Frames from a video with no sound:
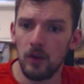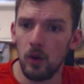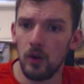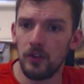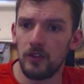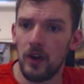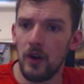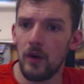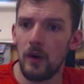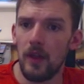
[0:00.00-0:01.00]

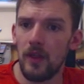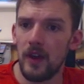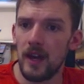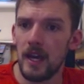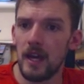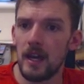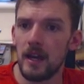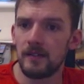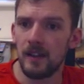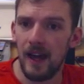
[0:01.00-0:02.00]
also the
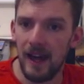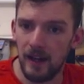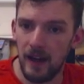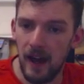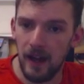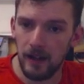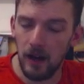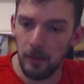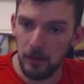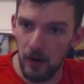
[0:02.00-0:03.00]
Delac Gang
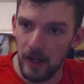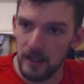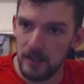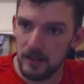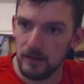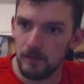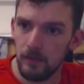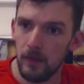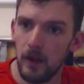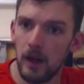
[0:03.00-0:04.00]
upgrades,
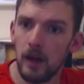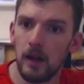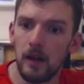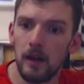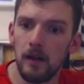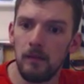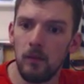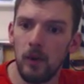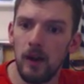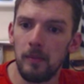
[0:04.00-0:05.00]

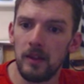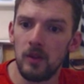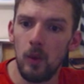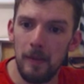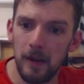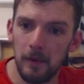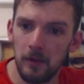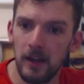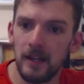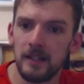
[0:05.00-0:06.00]
where it'll be the weapon
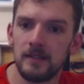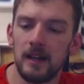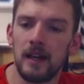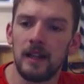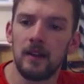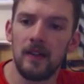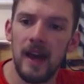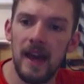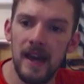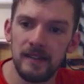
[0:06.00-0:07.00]
upgrades and like the
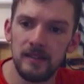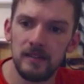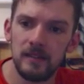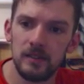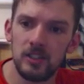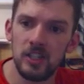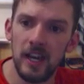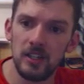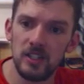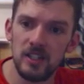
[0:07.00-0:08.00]
head
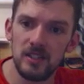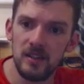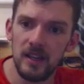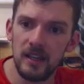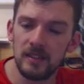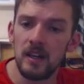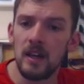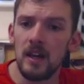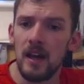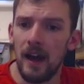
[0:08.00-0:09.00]
changes and things.
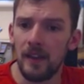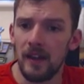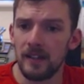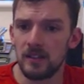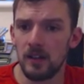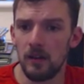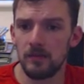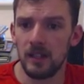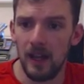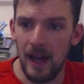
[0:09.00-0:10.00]
And there's some
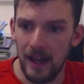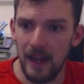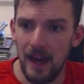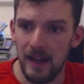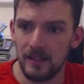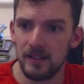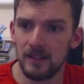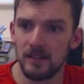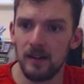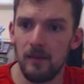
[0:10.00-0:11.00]
Delac heads
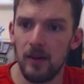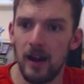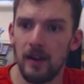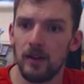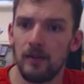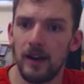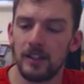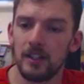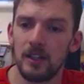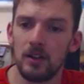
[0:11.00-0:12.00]
this time round that have
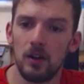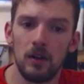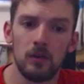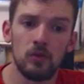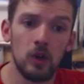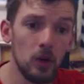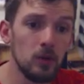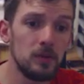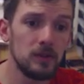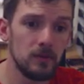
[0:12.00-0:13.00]
actually got
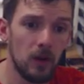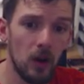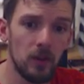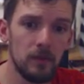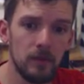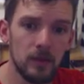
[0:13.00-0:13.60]
robes on them,